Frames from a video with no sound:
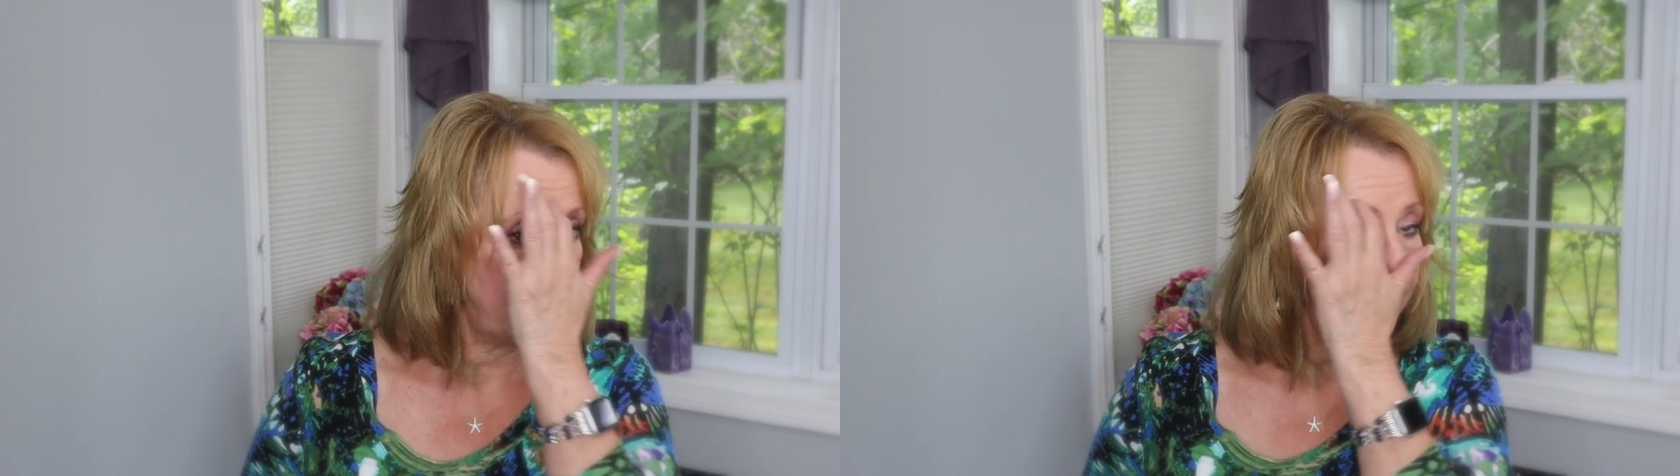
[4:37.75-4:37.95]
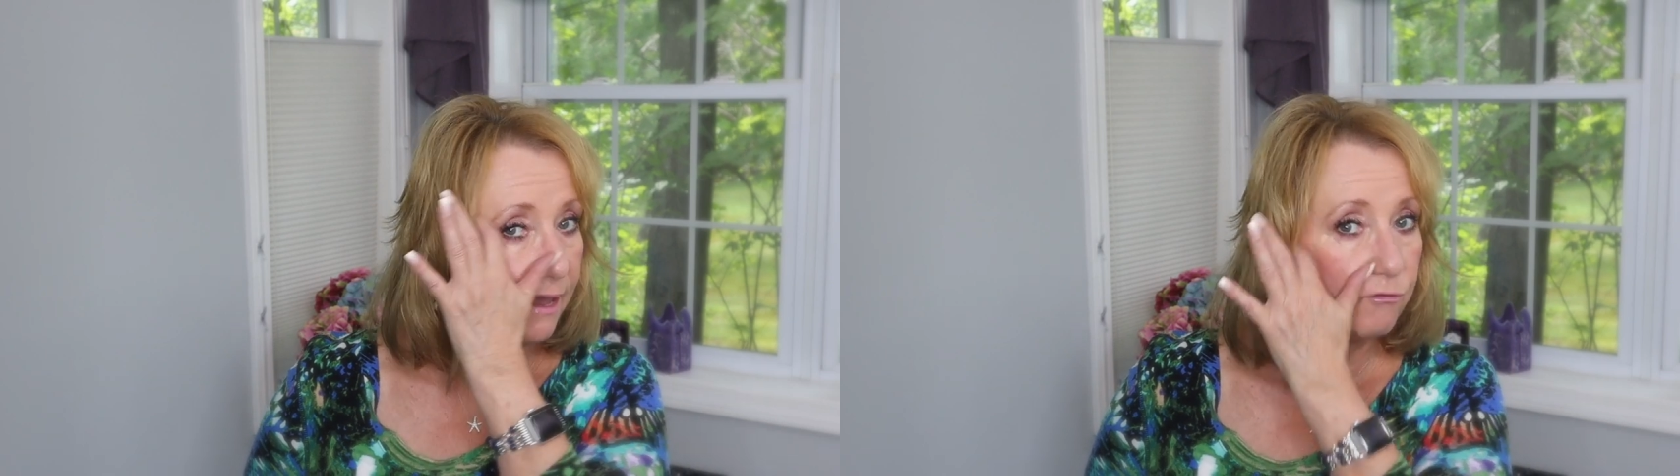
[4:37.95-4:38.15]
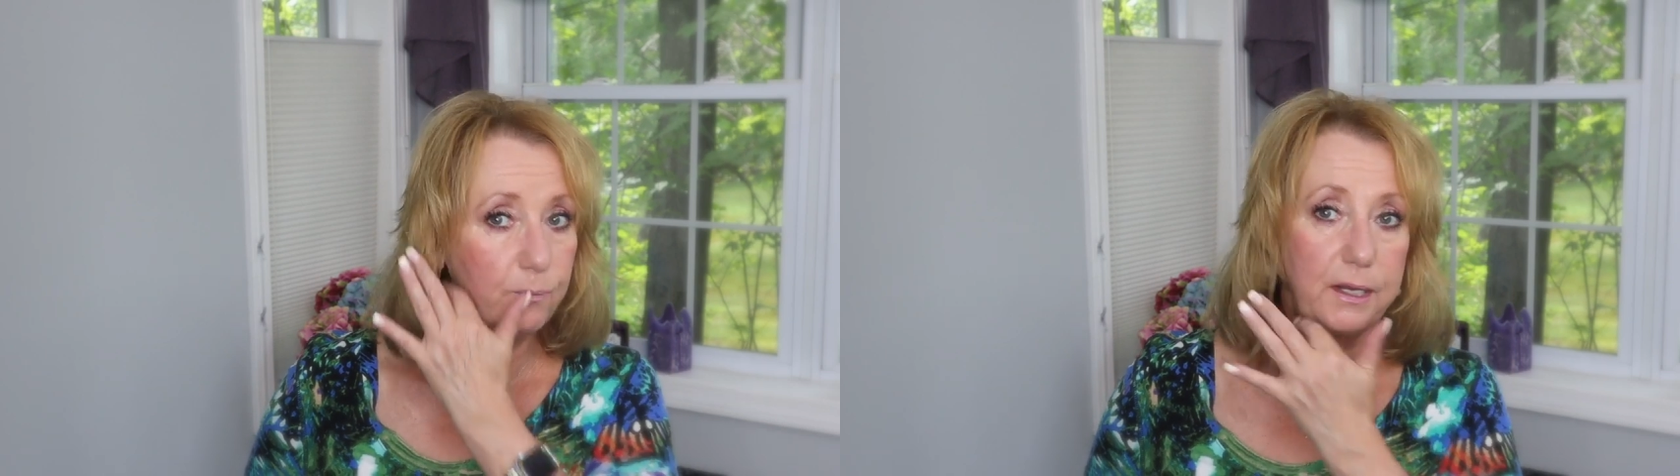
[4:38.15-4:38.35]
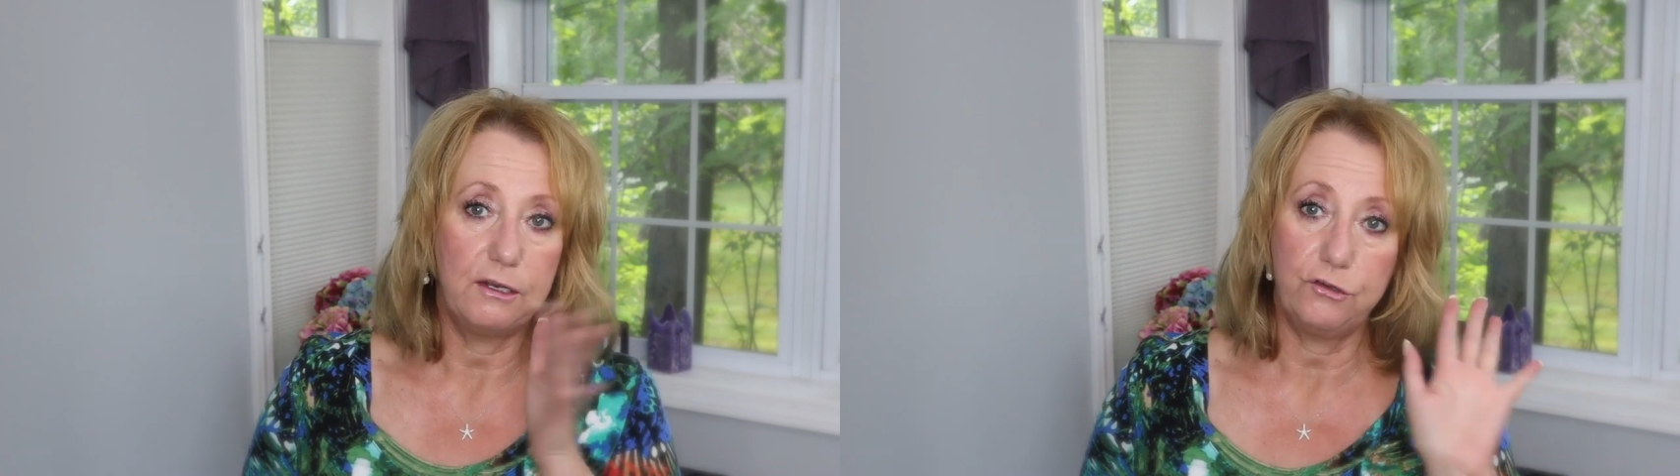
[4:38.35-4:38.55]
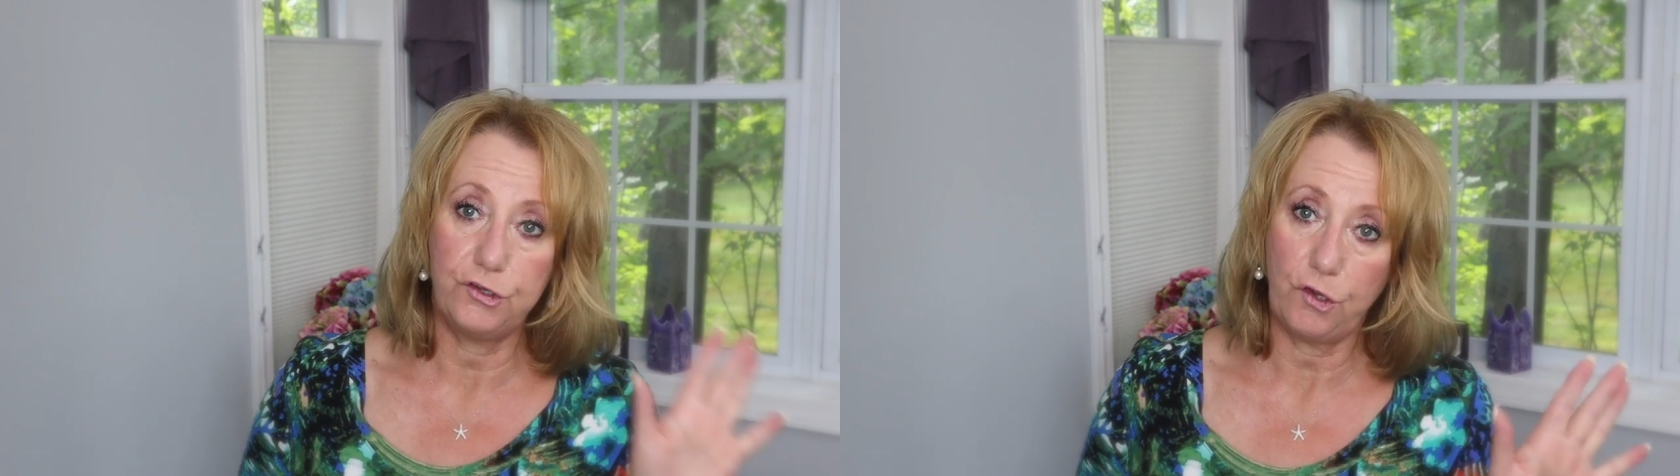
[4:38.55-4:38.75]
they have
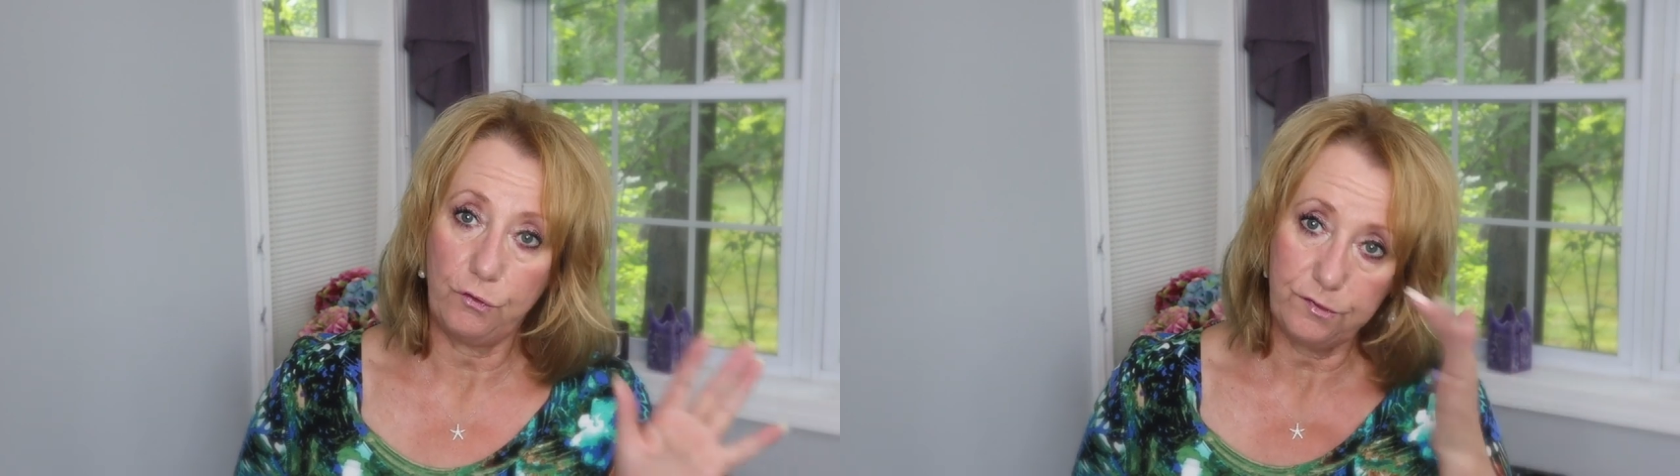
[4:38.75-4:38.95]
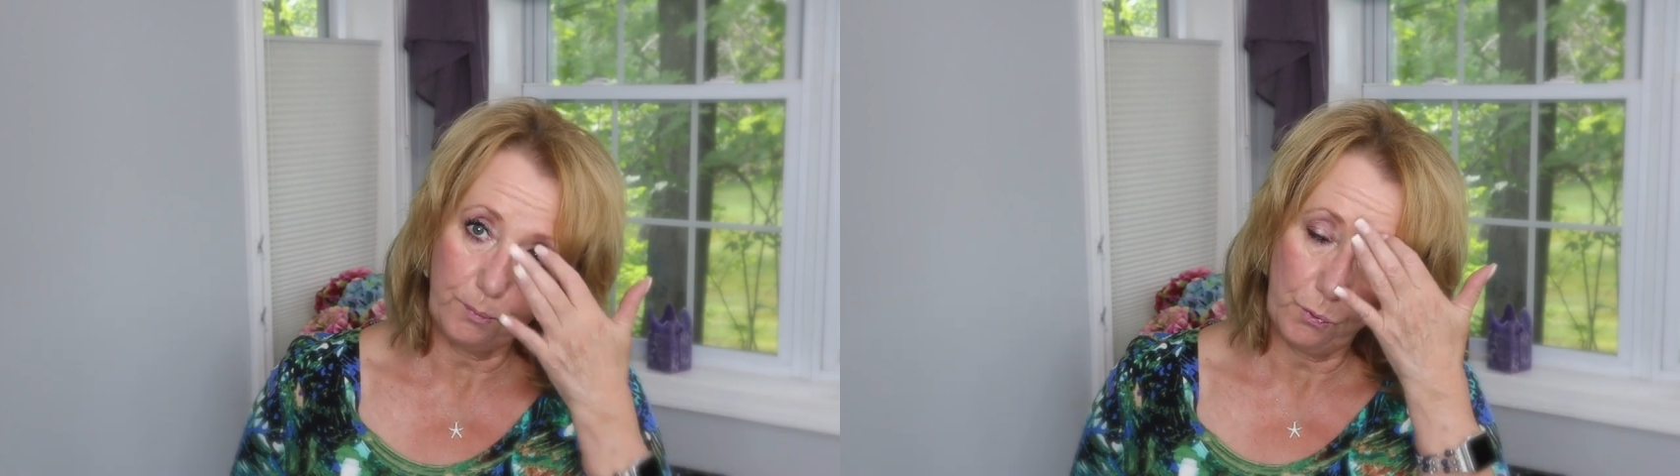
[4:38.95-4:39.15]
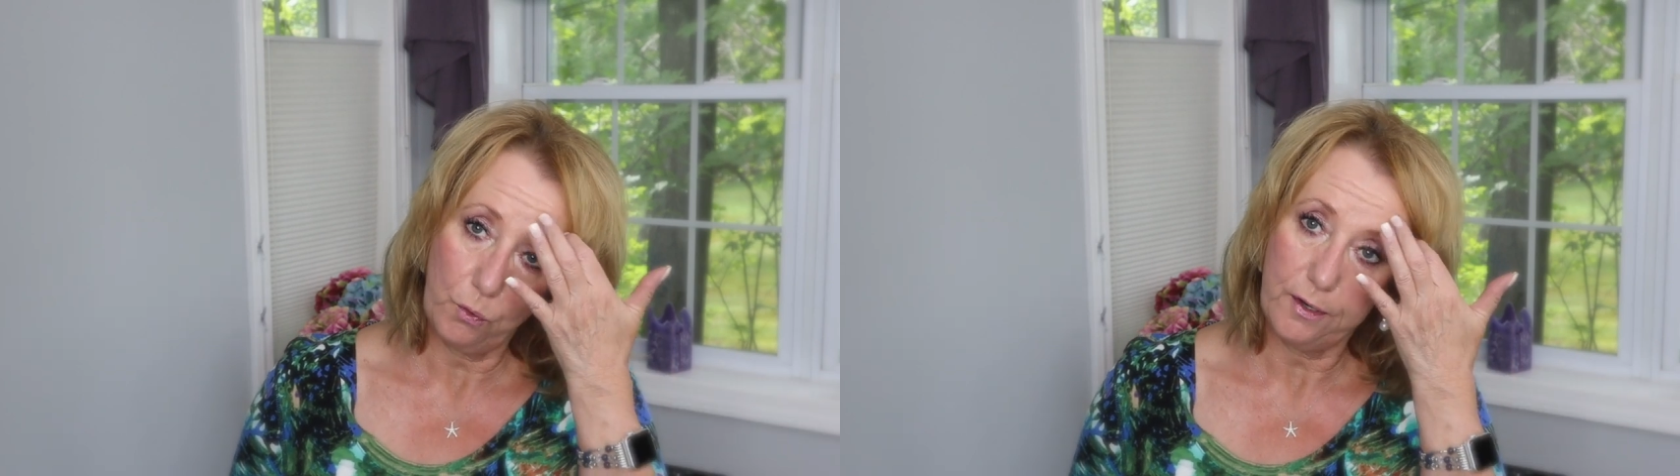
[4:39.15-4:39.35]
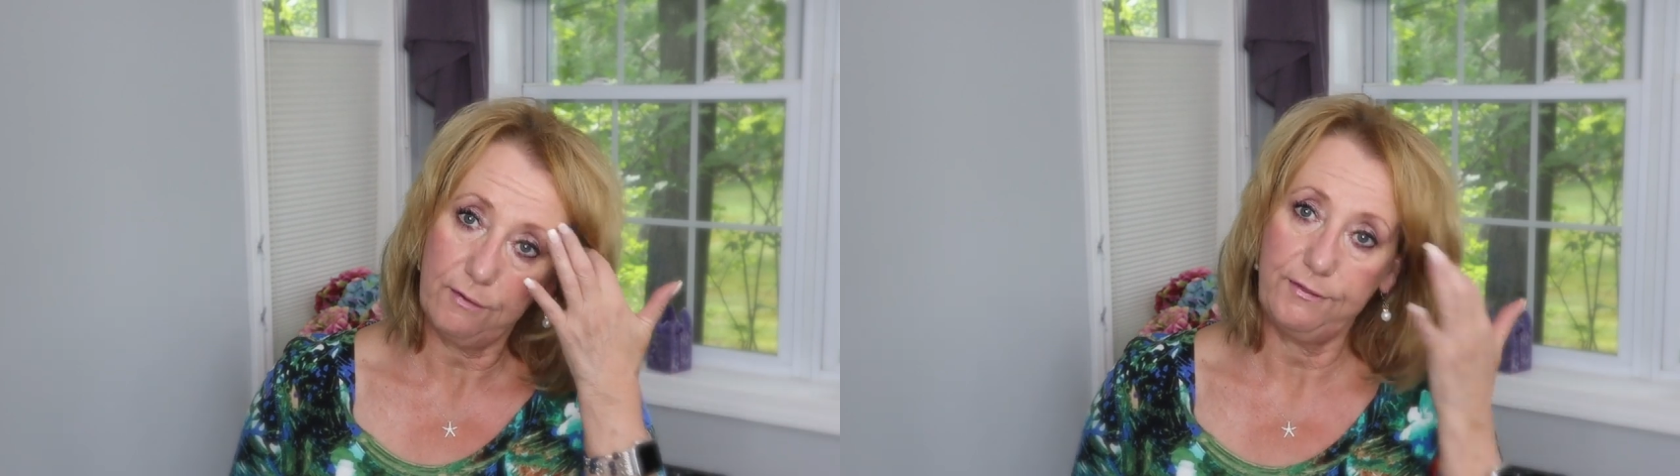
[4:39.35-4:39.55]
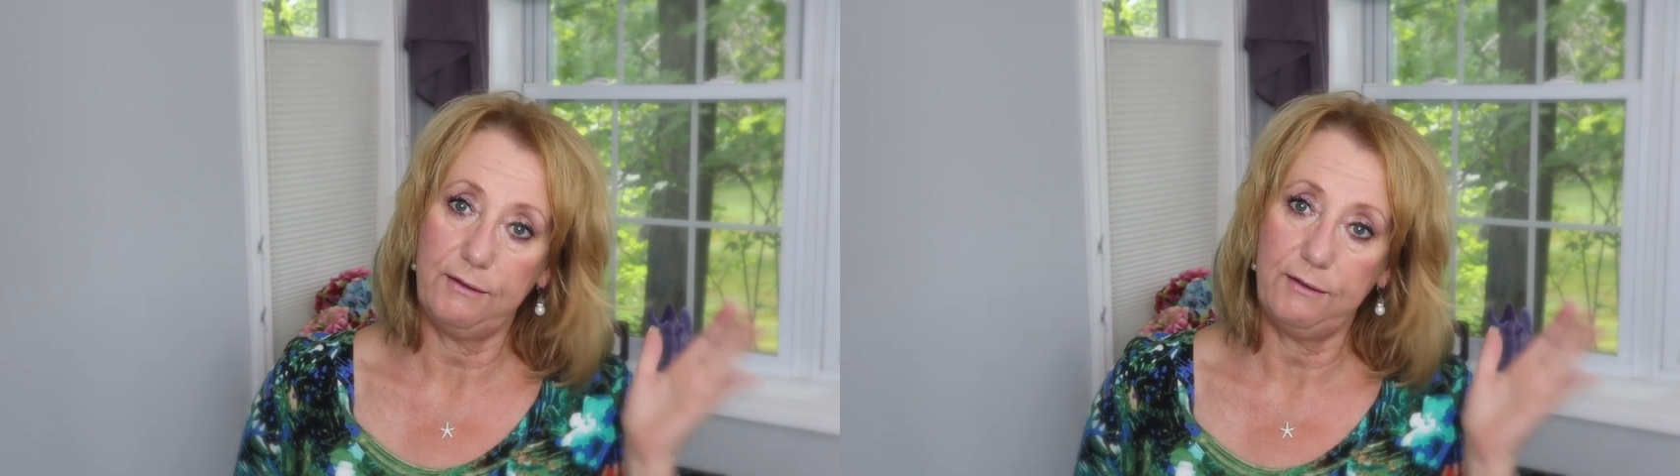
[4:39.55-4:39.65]
been so supportive.